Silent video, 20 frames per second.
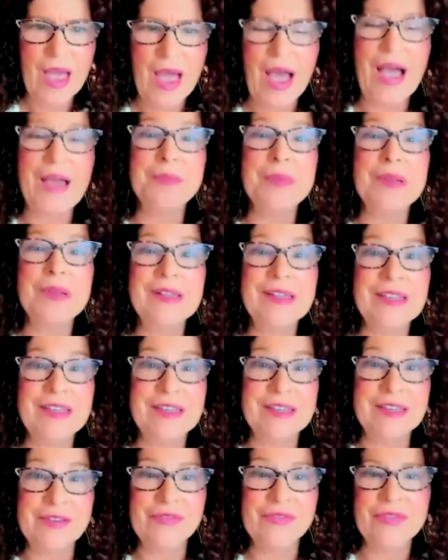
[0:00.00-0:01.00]
I
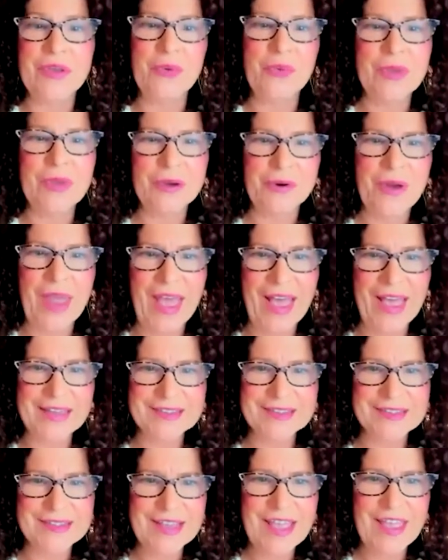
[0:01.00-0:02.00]
believe that we are
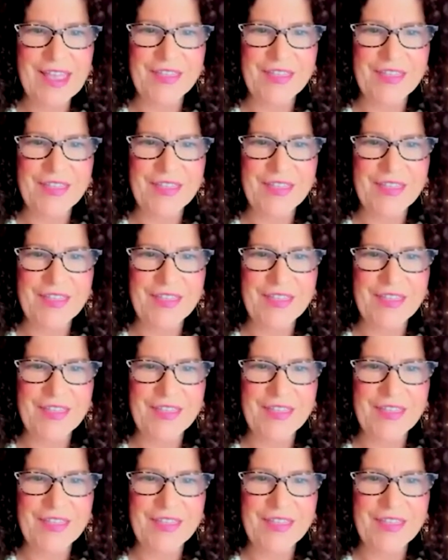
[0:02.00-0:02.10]
at